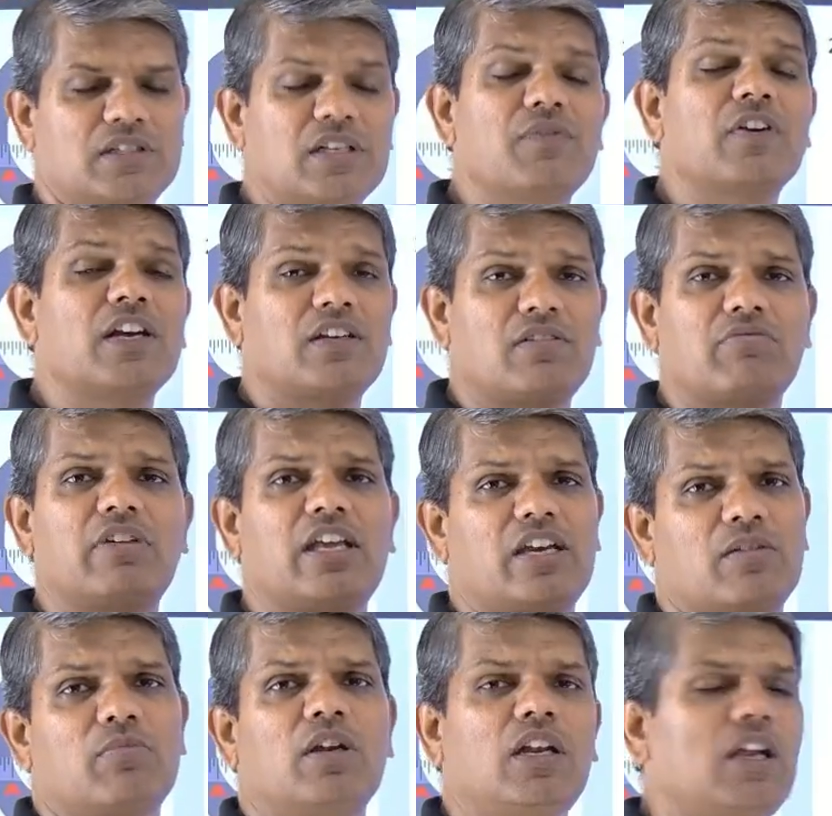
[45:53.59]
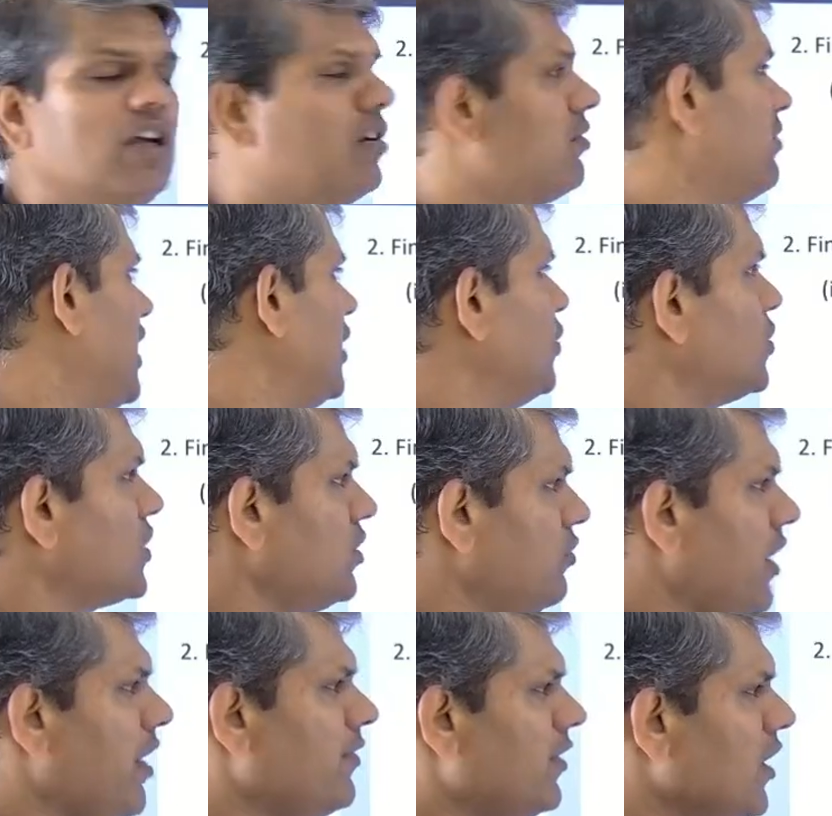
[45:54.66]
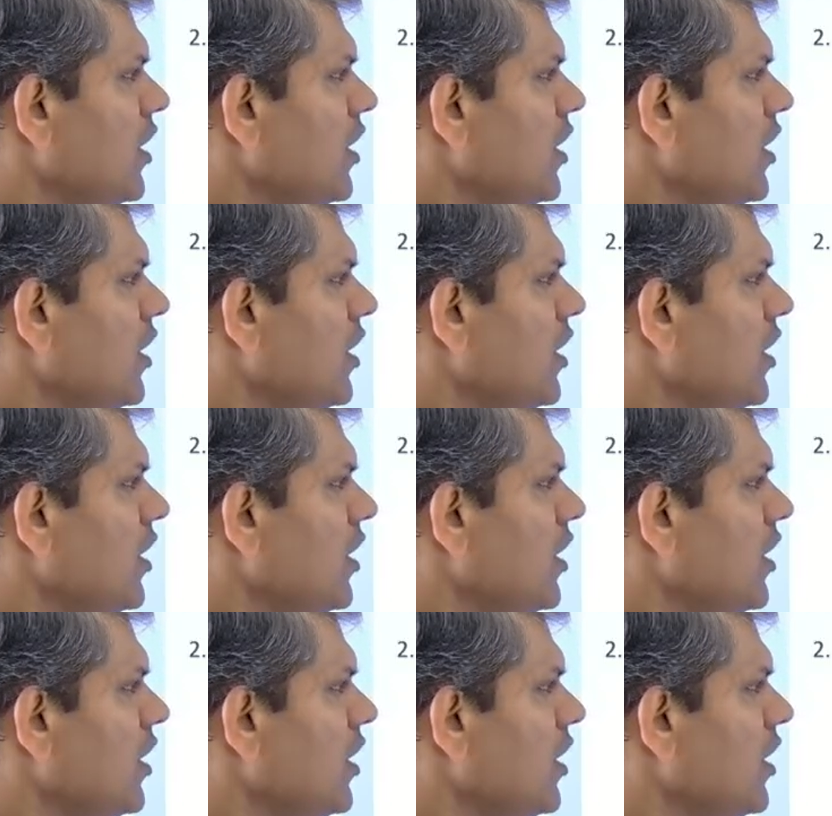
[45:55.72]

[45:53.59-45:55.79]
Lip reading: different variable values. You have